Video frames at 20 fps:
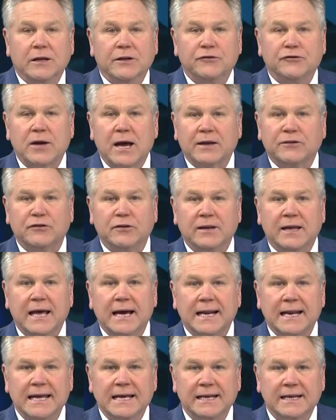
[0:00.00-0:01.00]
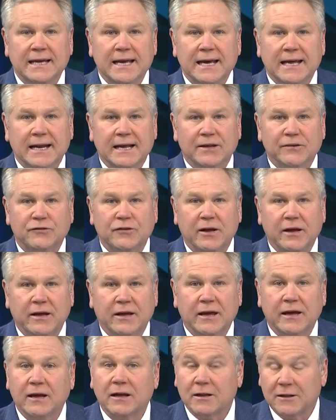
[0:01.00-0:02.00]
in Jackson County, Indiana is
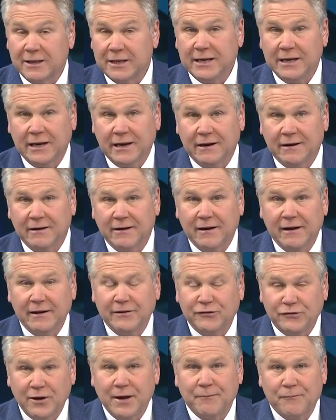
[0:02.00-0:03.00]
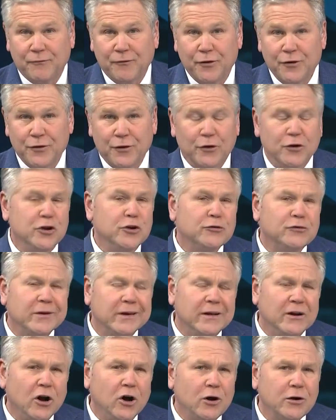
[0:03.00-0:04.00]
taking cleaning a step further using
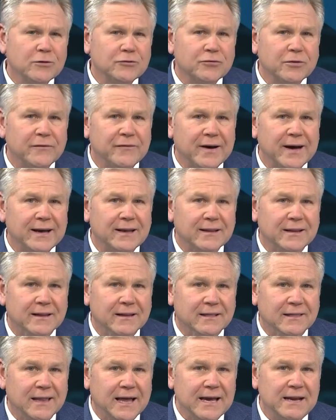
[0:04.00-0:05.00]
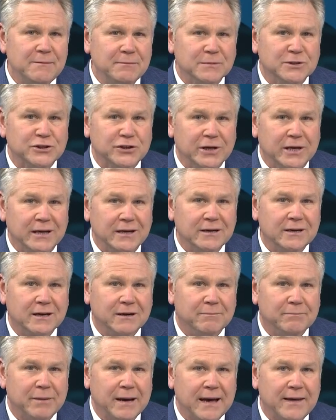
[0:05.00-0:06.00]
an ultraviolet light machine to
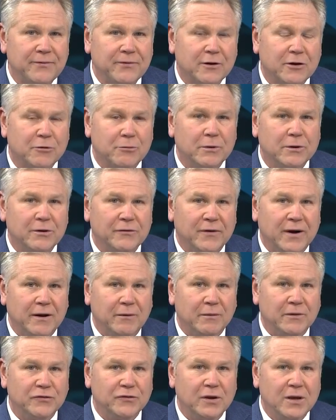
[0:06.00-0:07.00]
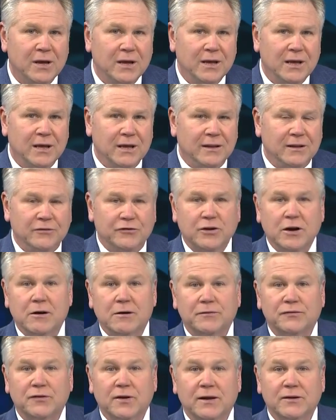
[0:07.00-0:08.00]
combat the coronavirus. The
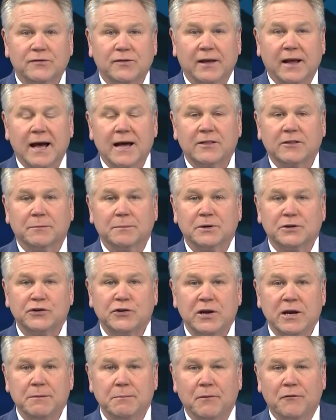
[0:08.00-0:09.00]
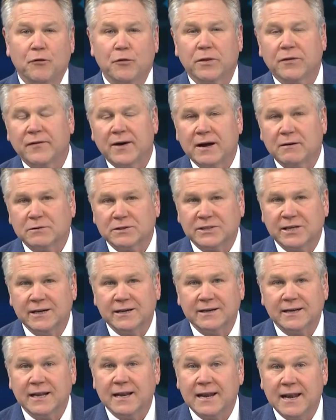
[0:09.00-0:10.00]
sheriff says they got the machine before the virus
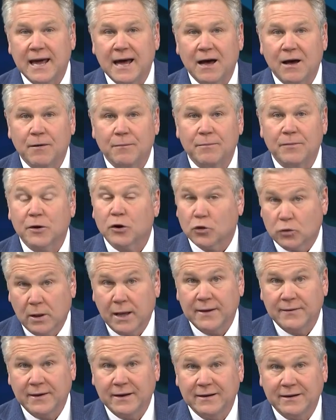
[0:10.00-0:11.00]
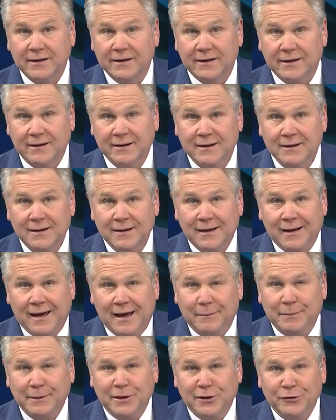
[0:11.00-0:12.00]
hit and now they're glad they did.
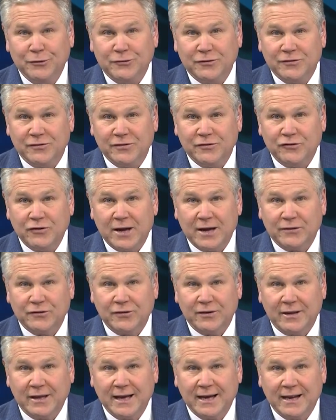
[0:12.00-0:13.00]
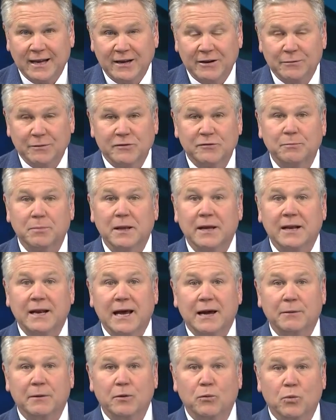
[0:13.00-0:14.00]
Abby Lutz is in Jackson County to explain
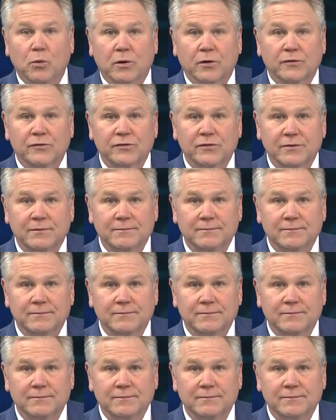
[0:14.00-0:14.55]
how it works.